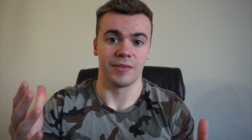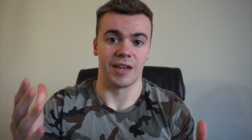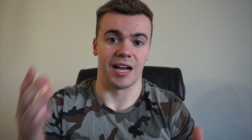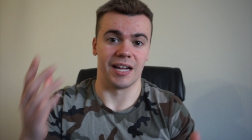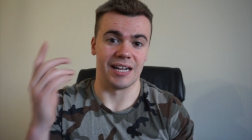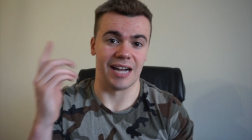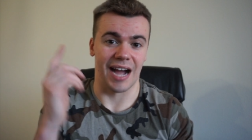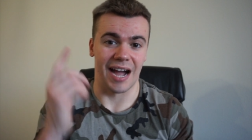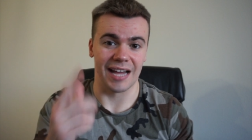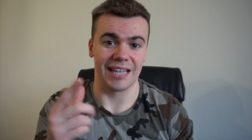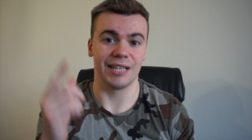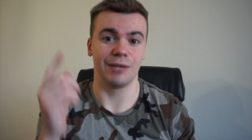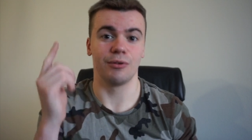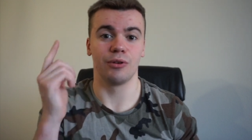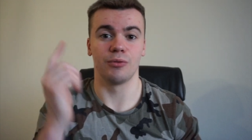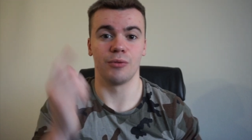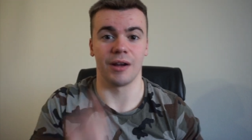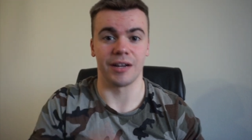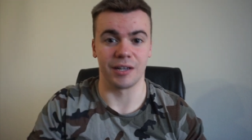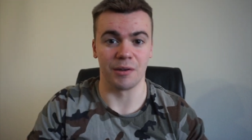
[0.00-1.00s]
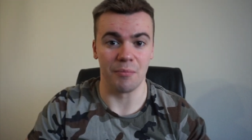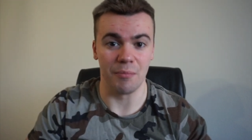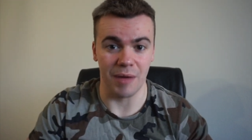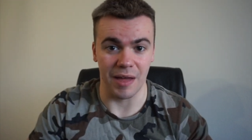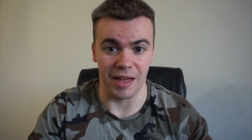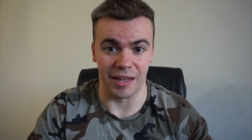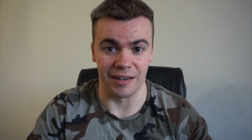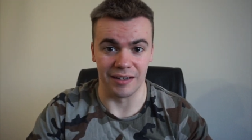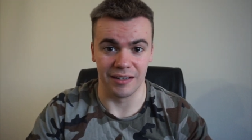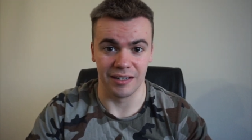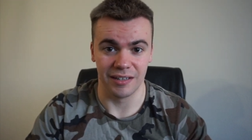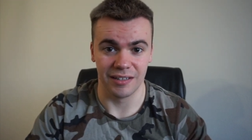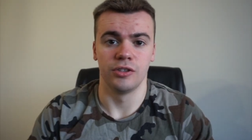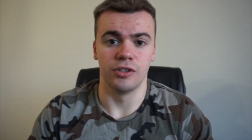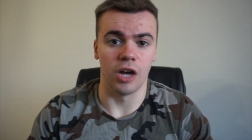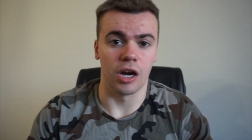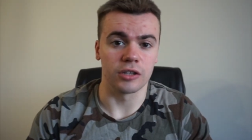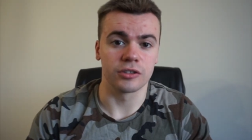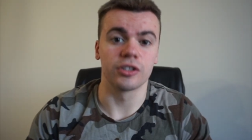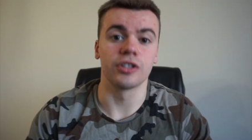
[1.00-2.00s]
I highly would recommend
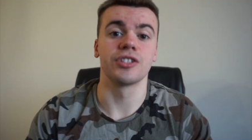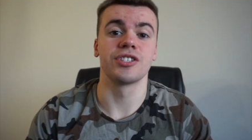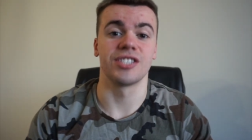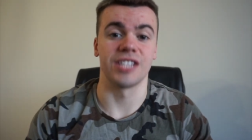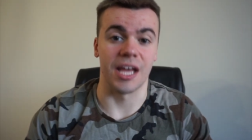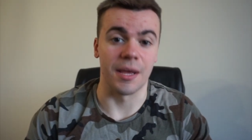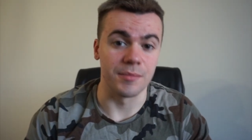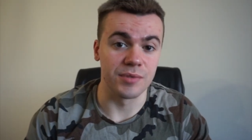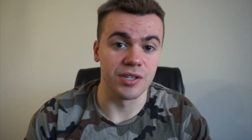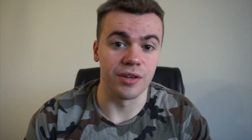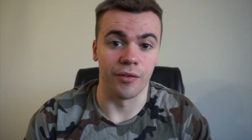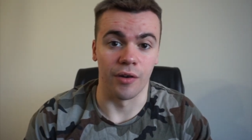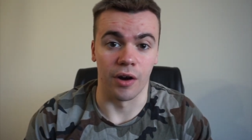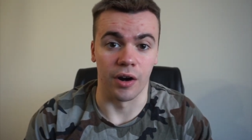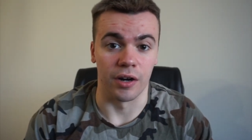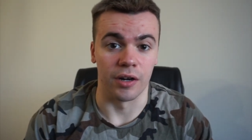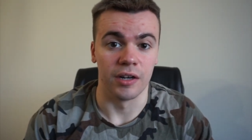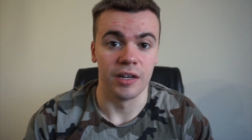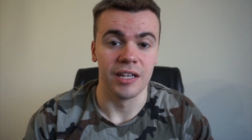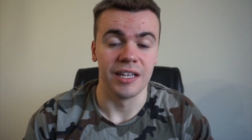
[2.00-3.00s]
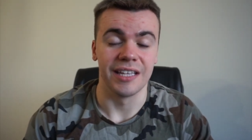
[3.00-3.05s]
Dr. Sam Savar.